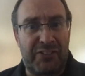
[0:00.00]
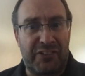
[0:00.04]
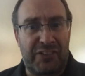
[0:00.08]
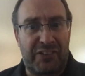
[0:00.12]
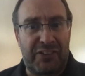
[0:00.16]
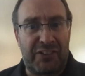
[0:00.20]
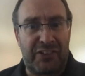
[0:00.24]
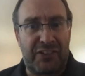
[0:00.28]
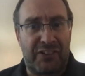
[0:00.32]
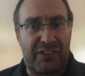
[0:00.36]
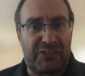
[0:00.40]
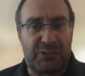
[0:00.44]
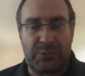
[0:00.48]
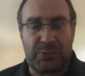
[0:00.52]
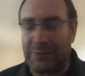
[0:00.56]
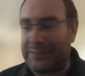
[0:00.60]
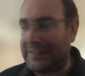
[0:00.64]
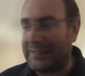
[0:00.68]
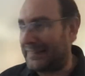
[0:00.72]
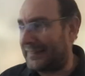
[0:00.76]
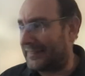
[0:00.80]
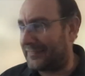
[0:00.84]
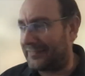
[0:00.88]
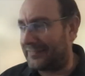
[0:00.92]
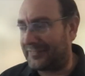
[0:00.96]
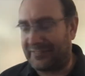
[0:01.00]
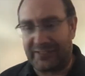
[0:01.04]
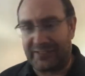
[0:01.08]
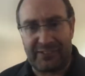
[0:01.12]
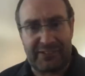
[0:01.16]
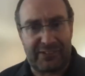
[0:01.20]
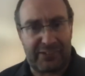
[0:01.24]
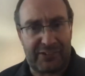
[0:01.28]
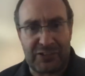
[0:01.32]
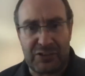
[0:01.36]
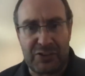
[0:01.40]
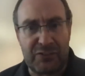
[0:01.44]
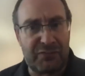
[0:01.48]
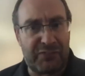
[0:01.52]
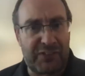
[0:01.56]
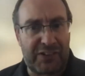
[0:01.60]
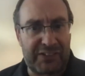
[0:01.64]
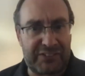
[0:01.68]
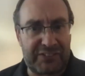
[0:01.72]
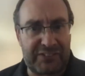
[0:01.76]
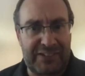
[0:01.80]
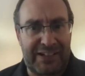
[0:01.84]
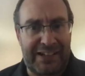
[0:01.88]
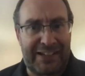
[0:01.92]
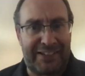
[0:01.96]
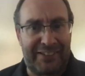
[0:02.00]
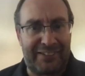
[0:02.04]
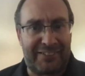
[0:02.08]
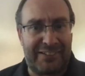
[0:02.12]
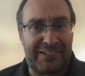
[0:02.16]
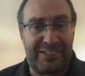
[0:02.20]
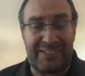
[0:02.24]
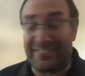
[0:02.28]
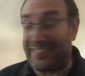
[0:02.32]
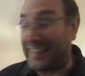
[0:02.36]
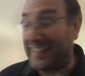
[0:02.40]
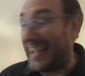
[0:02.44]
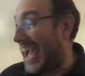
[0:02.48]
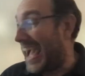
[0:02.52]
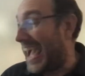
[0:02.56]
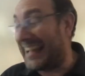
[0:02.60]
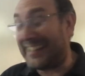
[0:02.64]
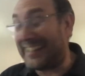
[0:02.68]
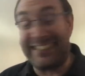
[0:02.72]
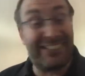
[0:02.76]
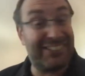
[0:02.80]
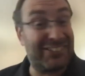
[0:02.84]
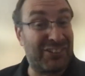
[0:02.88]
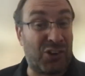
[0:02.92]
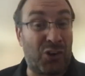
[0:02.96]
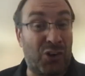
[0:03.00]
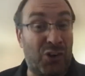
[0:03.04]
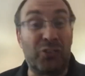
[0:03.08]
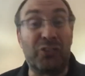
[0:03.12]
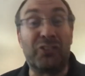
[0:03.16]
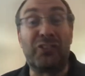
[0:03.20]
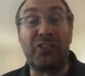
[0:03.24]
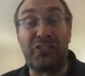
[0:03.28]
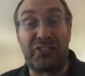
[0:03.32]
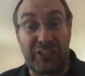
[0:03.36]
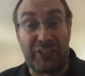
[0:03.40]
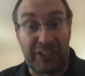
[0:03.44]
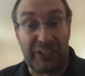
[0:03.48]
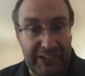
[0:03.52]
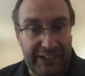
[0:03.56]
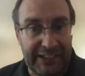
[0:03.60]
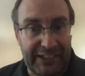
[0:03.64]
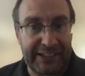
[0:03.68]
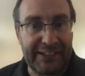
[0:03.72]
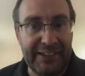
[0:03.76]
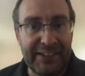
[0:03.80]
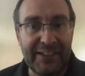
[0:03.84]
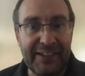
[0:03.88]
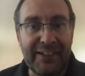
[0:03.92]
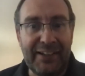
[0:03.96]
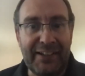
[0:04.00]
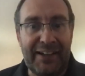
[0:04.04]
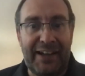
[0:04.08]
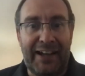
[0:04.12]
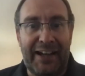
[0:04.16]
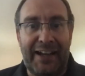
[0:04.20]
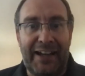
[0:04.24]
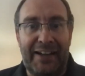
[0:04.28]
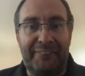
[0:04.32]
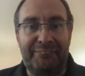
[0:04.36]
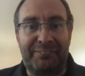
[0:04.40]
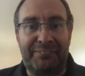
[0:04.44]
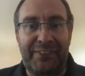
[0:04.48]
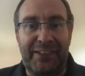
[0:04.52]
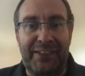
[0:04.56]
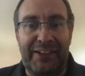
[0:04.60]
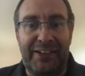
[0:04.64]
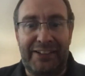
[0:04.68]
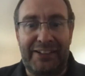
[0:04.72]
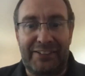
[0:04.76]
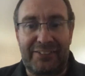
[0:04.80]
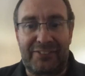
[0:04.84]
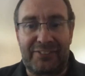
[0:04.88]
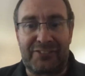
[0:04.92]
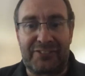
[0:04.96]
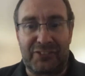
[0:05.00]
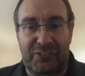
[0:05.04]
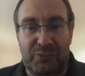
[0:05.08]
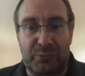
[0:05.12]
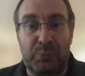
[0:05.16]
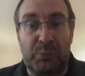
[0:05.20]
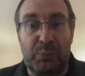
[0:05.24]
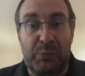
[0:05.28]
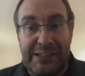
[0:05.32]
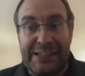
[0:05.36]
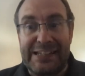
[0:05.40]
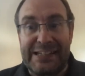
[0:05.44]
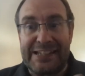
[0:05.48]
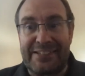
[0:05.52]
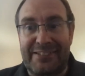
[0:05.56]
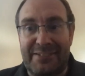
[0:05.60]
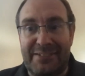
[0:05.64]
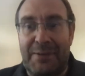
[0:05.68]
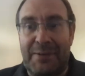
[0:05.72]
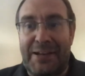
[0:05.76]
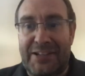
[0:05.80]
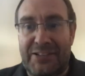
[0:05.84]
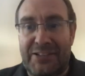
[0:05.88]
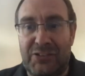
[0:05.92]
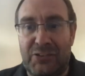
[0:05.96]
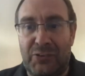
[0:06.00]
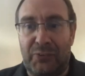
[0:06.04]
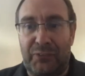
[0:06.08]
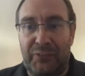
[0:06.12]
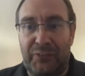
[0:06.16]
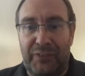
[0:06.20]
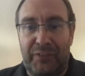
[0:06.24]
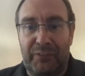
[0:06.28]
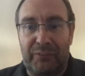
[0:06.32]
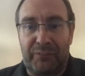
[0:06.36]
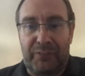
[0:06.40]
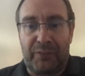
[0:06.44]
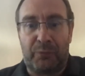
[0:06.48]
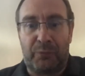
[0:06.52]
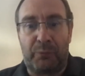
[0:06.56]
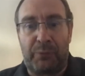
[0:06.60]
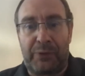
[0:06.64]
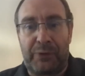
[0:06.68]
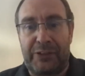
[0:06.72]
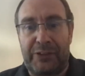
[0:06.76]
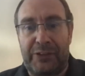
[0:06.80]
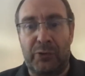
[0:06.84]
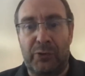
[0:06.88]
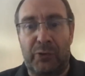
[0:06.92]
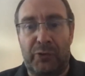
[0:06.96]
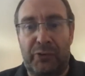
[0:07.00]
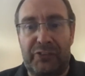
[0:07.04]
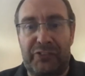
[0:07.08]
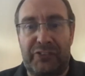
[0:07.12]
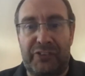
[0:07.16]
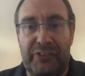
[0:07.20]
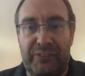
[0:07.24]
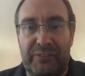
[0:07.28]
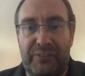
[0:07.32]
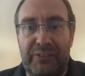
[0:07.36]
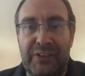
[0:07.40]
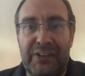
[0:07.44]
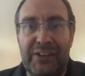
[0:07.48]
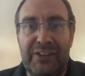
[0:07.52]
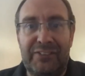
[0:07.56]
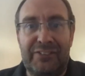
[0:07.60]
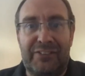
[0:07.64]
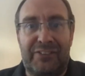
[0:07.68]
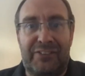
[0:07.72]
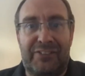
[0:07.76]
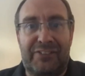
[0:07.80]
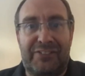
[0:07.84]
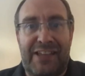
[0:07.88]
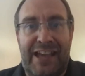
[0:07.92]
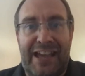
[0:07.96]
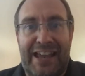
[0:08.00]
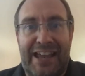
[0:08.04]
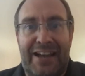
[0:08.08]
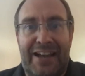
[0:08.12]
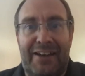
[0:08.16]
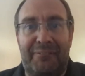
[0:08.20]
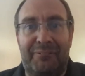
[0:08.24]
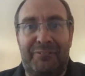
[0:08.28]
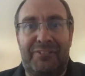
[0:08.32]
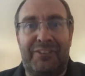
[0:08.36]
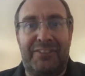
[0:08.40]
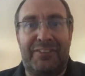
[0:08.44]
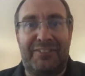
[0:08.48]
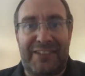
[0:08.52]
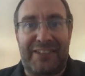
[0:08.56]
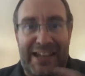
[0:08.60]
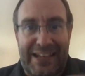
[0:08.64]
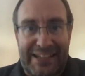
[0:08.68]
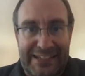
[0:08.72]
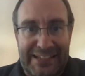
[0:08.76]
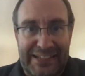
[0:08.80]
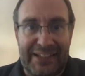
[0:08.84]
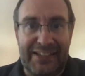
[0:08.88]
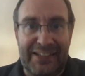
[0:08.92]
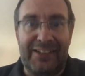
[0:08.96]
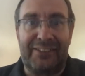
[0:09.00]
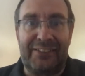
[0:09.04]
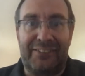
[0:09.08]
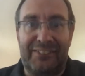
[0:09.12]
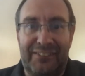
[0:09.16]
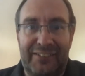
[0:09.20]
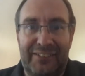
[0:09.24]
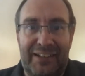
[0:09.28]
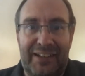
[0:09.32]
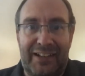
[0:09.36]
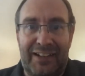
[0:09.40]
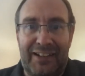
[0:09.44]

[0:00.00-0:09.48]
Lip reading: and the tweaks and the new functionalities are added constantly, and it's just we need to make sure that we look to stay up to date and